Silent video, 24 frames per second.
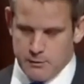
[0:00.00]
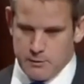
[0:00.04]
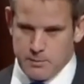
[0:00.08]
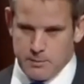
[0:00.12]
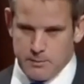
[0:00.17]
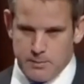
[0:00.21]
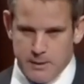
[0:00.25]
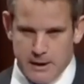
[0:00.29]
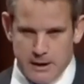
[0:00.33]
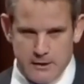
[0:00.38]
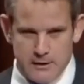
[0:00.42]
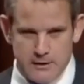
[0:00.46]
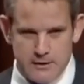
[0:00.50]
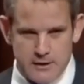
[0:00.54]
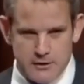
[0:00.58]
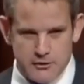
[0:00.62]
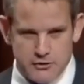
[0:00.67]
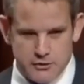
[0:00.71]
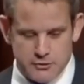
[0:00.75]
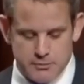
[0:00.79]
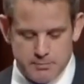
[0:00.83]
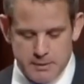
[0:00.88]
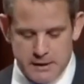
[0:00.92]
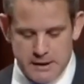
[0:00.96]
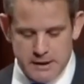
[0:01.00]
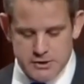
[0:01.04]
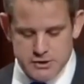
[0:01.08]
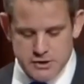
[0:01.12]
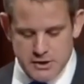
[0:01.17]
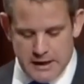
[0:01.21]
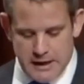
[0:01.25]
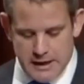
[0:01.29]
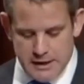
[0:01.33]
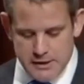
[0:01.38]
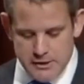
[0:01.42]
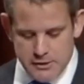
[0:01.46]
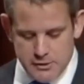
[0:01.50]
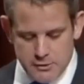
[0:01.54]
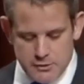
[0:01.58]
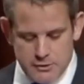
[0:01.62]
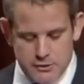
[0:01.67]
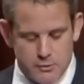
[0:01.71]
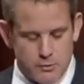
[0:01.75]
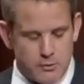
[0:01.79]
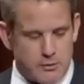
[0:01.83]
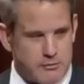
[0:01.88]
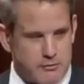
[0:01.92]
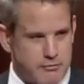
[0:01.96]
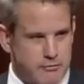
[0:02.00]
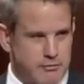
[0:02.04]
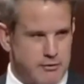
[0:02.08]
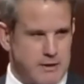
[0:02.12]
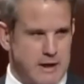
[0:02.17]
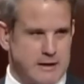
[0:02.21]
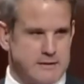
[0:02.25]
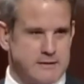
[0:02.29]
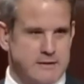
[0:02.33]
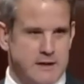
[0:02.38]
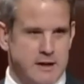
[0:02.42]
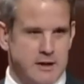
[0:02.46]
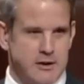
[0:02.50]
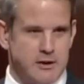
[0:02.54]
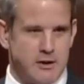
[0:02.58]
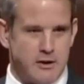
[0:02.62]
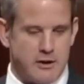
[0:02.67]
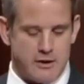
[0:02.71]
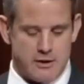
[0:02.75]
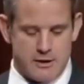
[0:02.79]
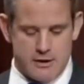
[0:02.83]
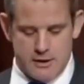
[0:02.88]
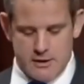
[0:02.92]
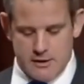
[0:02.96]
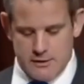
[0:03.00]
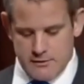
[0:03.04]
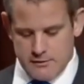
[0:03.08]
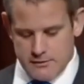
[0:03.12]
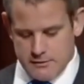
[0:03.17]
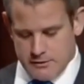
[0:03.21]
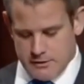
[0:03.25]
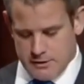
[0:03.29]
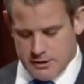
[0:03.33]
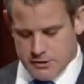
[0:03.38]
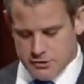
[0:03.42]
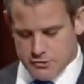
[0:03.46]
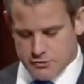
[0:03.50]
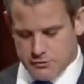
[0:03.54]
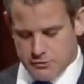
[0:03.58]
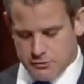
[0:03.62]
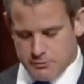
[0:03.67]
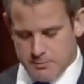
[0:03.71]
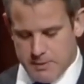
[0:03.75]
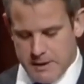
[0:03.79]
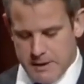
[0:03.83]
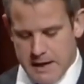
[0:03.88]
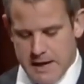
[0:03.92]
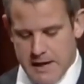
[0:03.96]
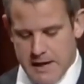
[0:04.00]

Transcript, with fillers: When preparing this speech, I knew that reflecting on our country's